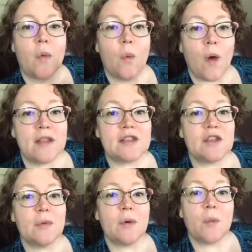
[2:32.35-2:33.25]
Once
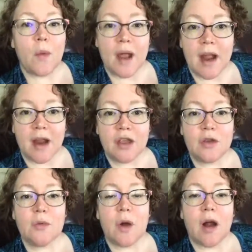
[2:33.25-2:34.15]

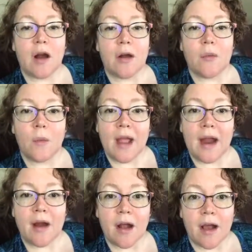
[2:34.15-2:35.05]
you are
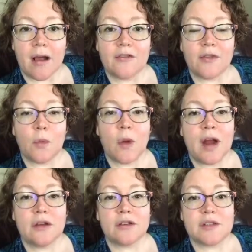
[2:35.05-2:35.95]
aware of
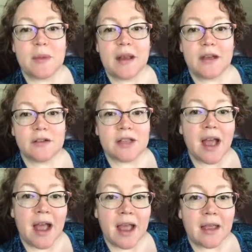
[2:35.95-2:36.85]
where you're spending your
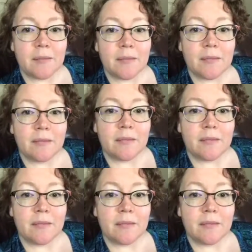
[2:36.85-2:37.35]
time,